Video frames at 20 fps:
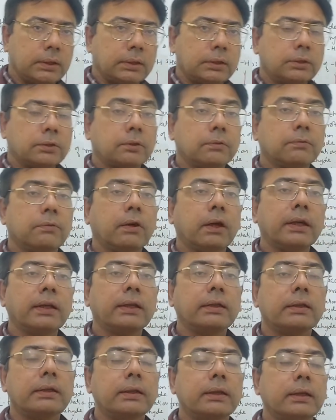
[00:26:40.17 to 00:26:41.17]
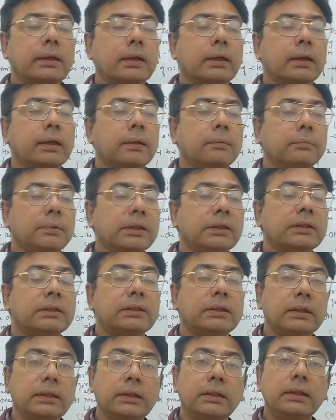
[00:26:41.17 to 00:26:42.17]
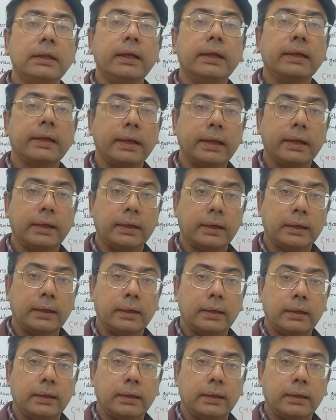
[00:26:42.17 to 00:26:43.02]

So what means D and L